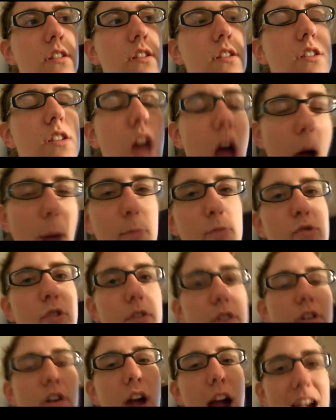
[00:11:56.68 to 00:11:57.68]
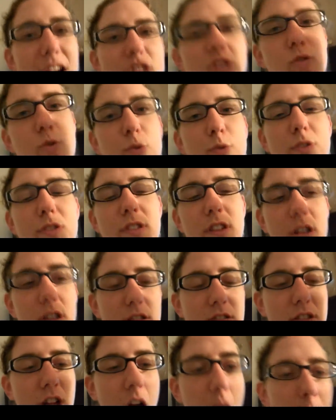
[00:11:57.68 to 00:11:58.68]
Toms River High School or
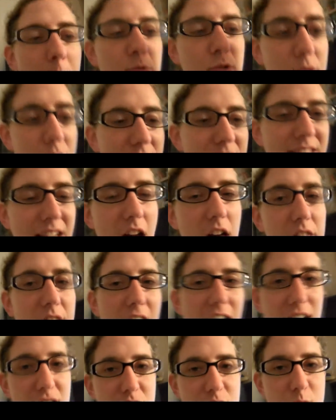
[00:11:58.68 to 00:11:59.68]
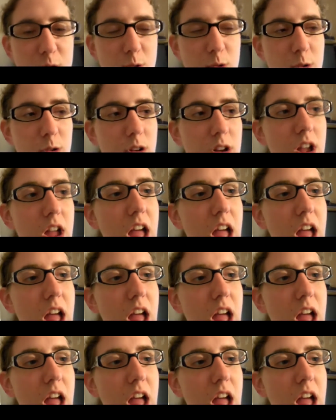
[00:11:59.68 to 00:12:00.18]
Toms River South High School,